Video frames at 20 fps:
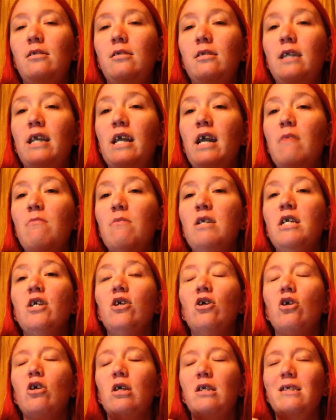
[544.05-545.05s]
damn
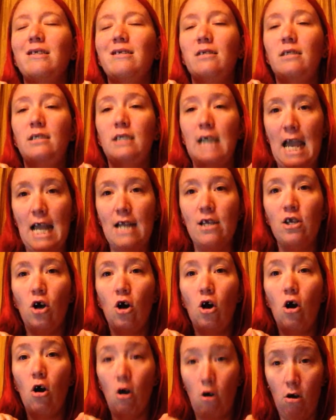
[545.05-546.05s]
near dead
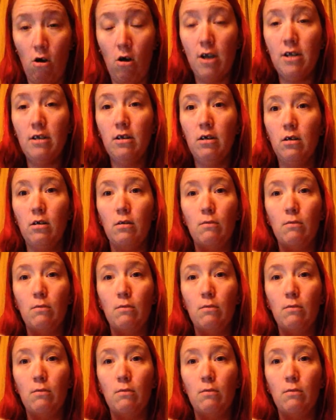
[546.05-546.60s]
on